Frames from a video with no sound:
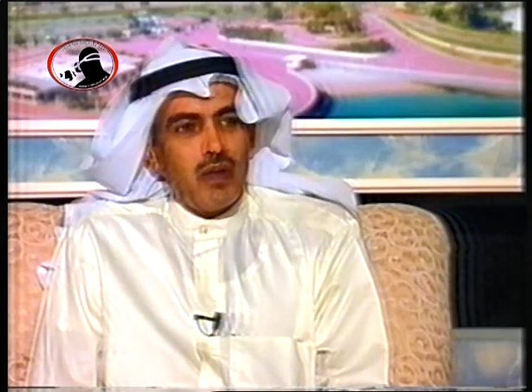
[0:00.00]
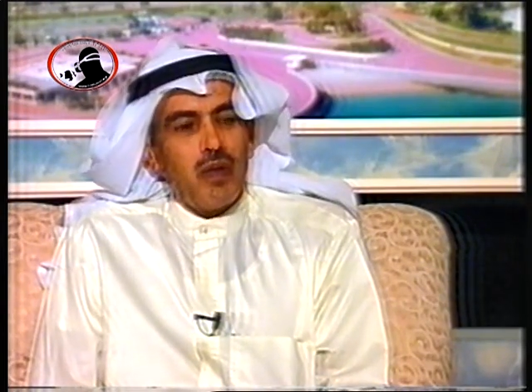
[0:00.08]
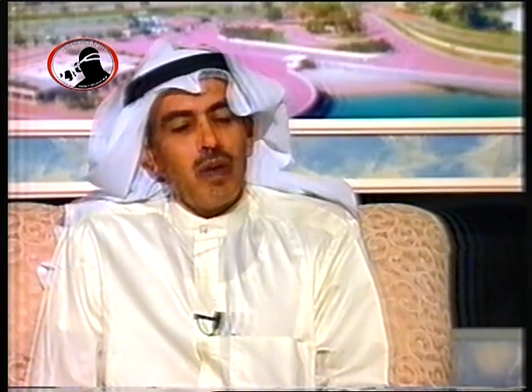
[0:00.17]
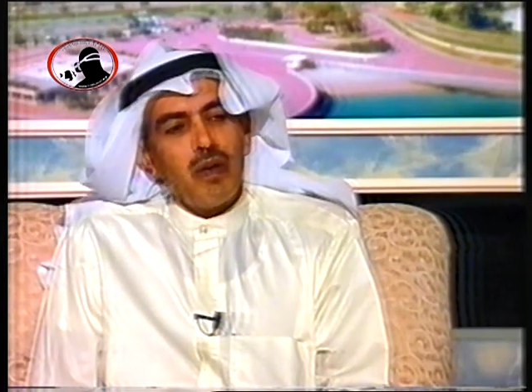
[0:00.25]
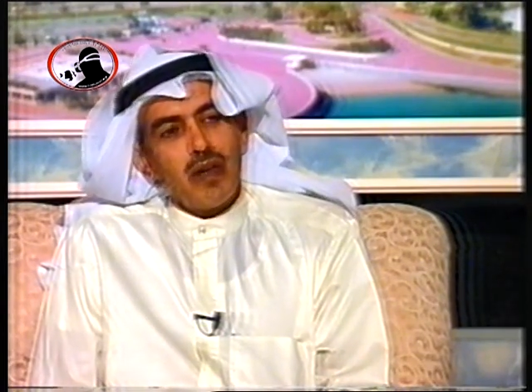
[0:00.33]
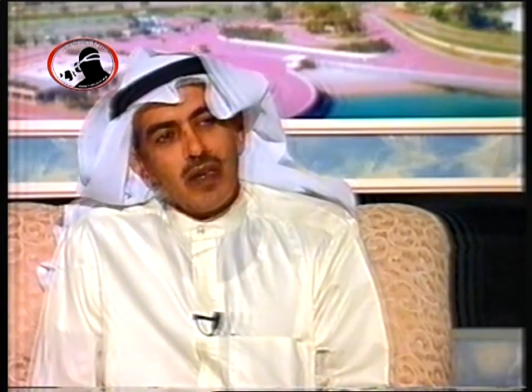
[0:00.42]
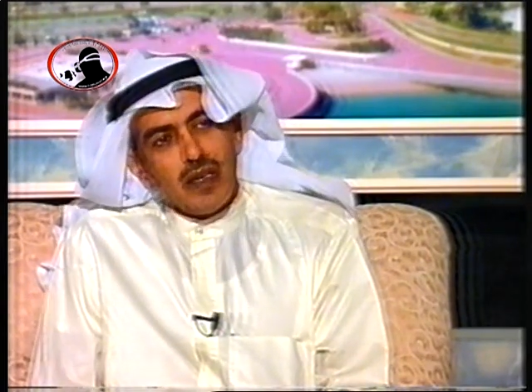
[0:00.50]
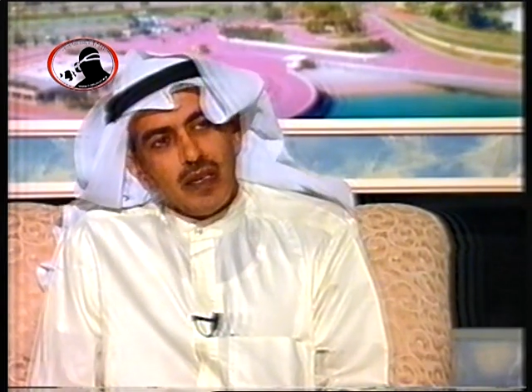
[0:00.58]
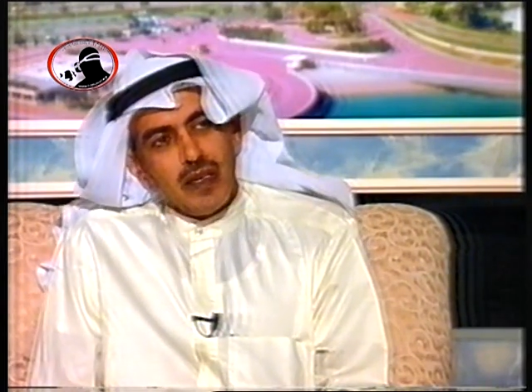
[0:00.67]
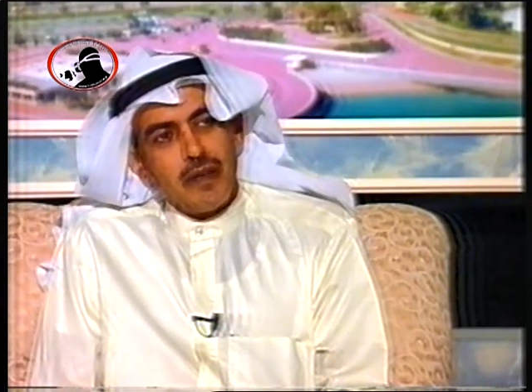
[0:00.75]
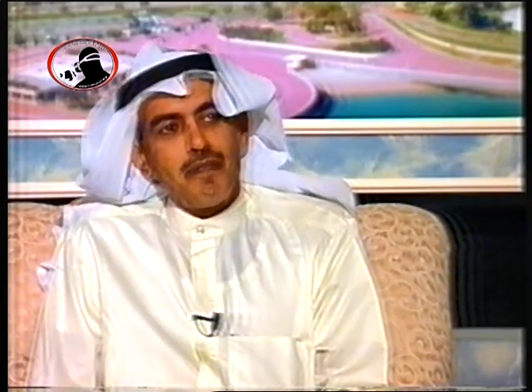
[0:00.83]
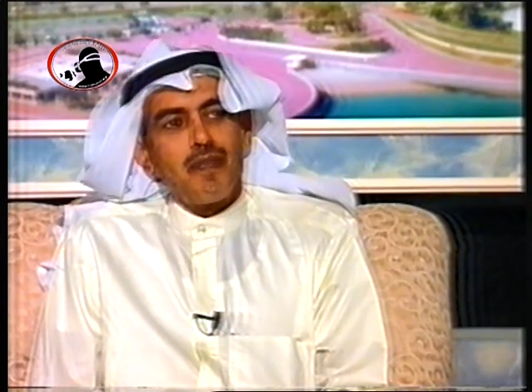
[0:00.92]
we will
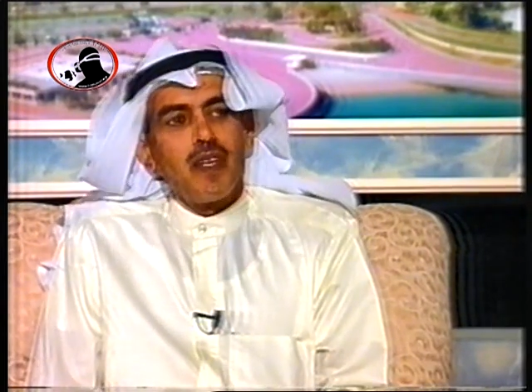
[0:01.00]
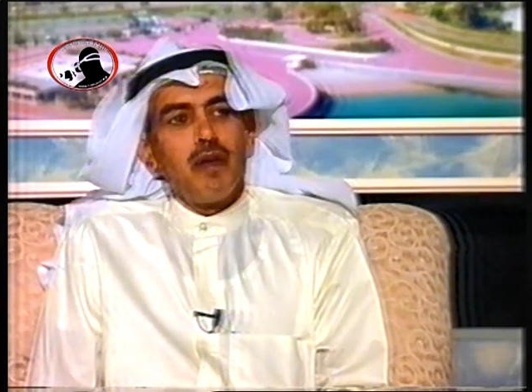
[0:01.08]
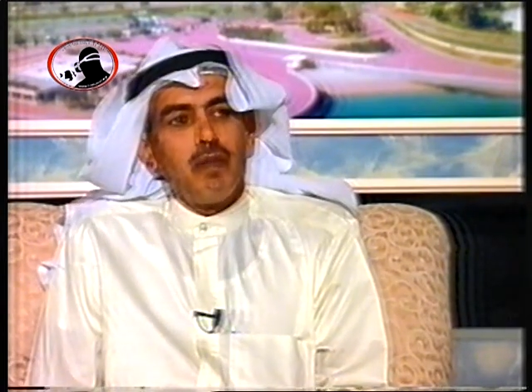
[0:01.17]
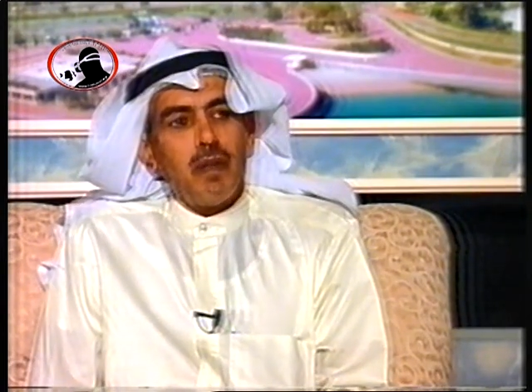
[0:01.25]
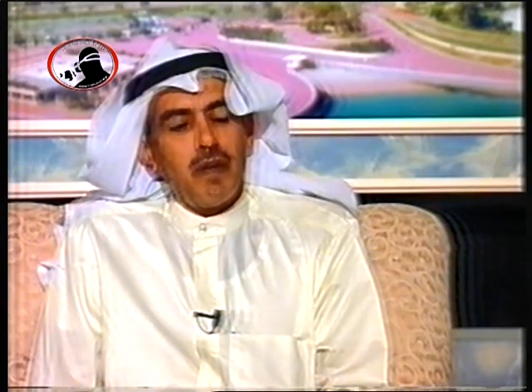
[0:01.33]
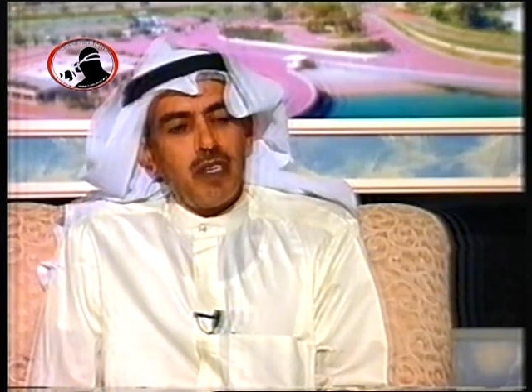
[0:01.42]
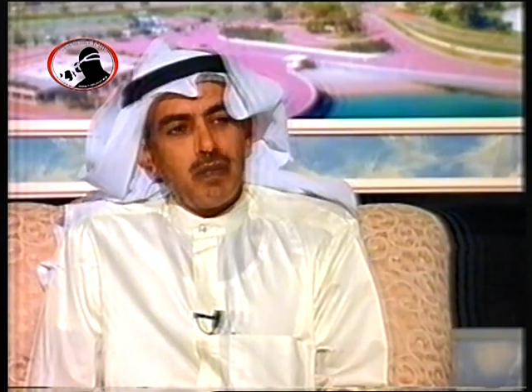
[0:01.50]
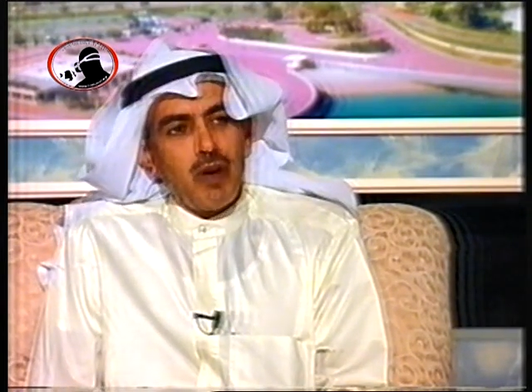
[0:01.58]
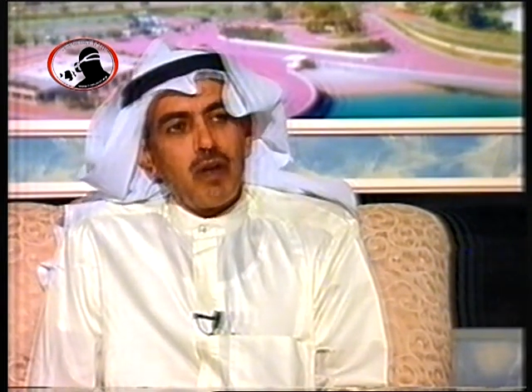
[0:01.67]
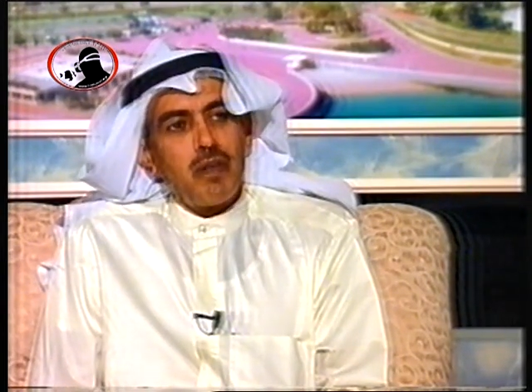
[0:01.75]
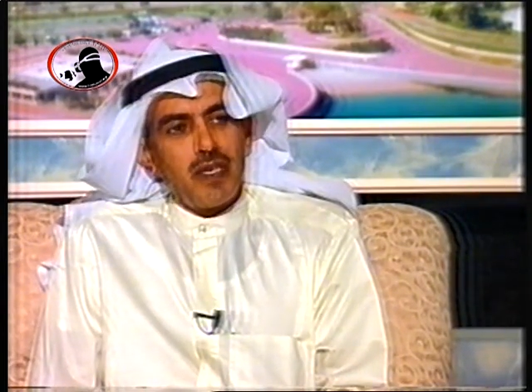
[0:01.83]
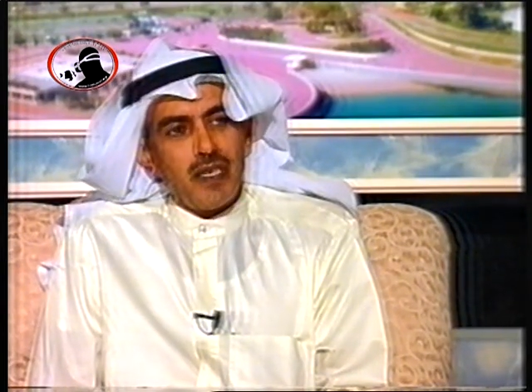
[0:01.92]
publish more
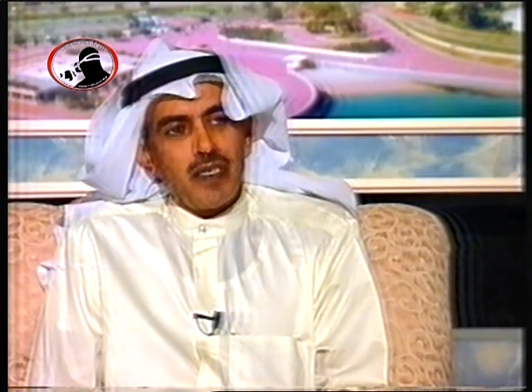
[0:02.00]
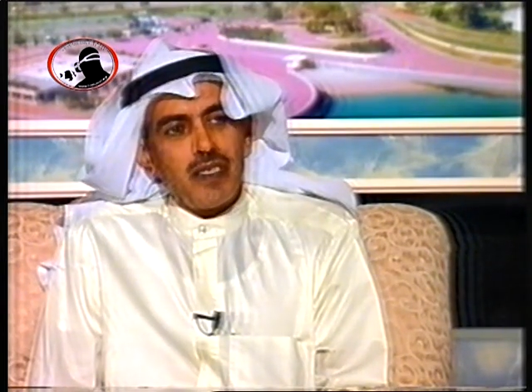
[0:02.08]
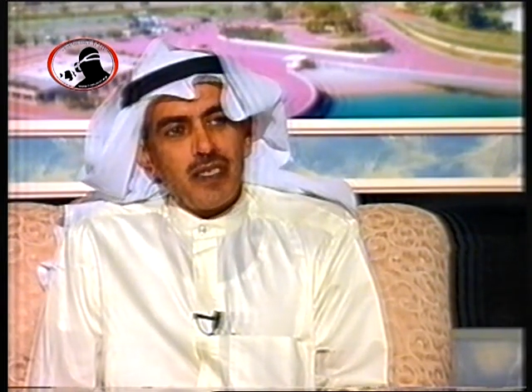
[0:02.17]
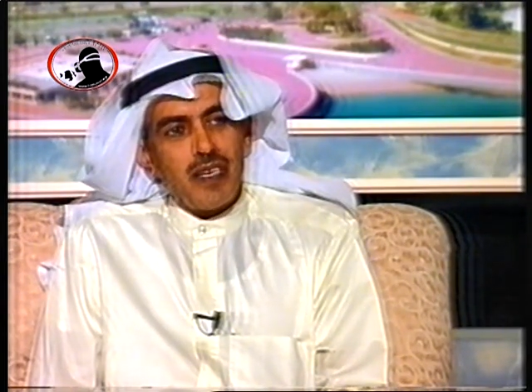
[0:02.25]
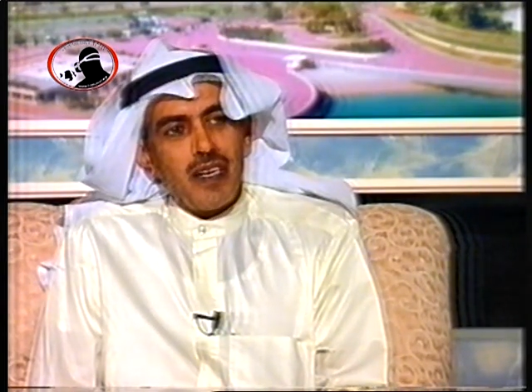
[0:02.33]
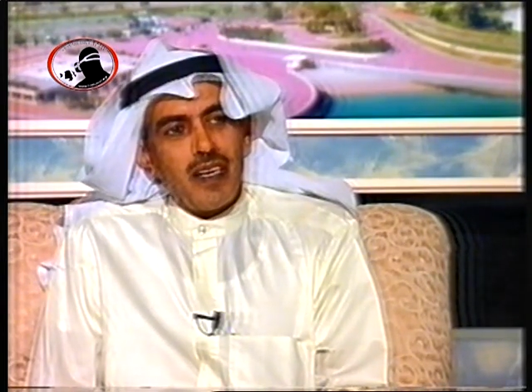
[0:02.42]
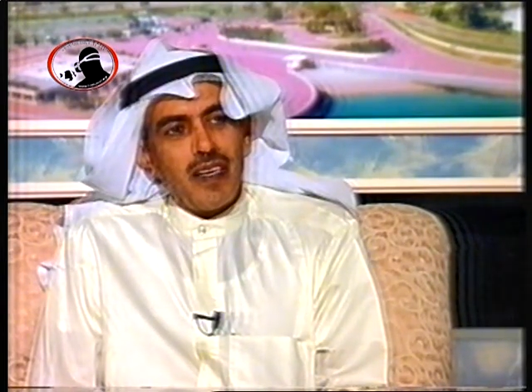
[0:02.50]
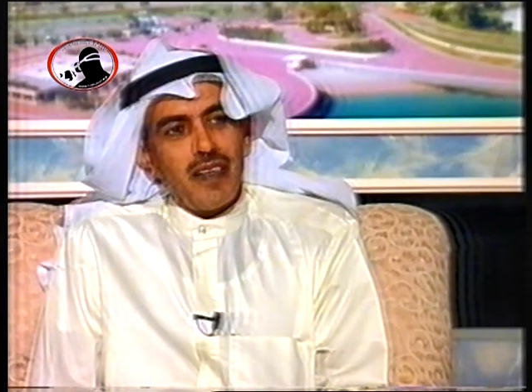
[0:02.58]
pictures, inshallah.